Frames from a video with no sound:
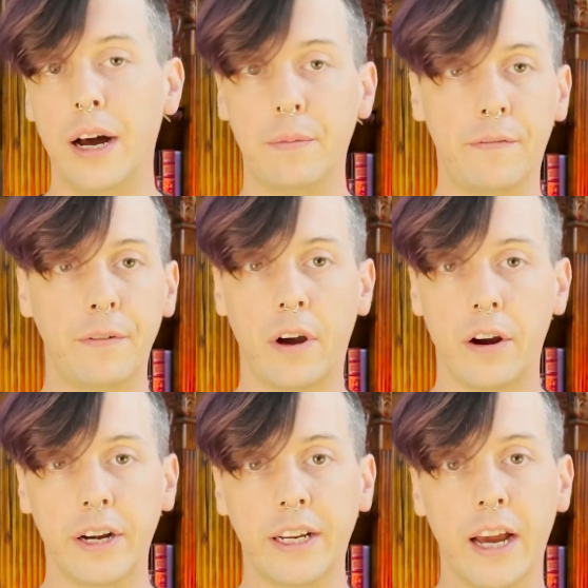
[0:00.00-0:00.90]
if you've
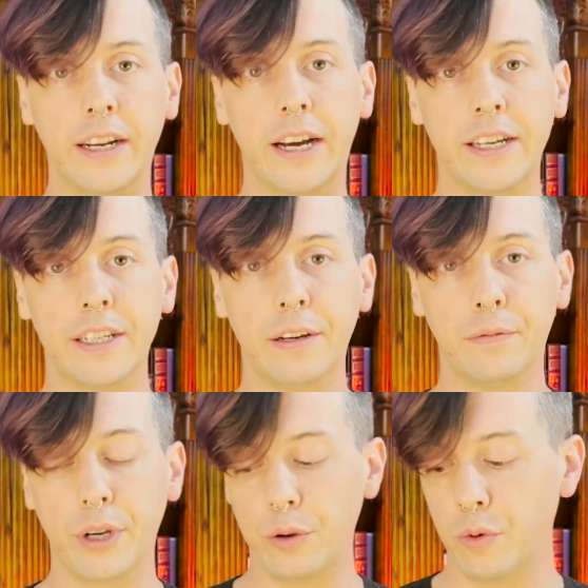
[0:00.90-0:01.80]
already got an idea of
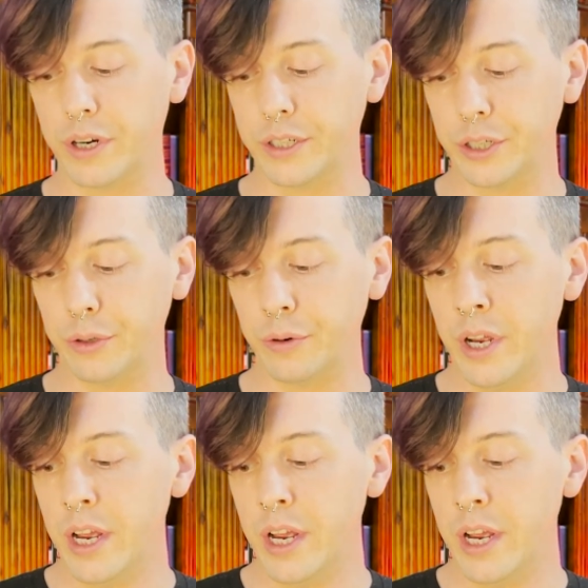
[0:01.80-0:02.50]
what you want to do.